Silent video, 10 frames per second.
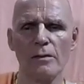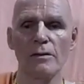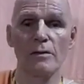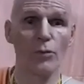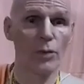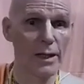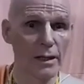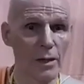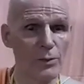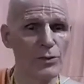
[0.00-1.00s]
When it
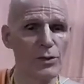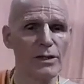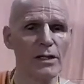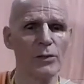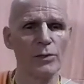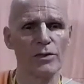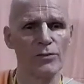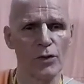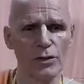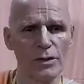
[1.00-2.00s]
comes to dealing with
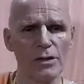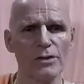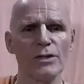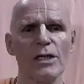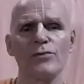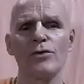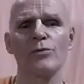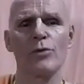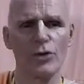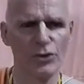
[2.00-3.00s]
devotees, even
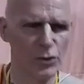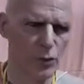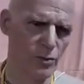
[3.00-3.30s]
more so.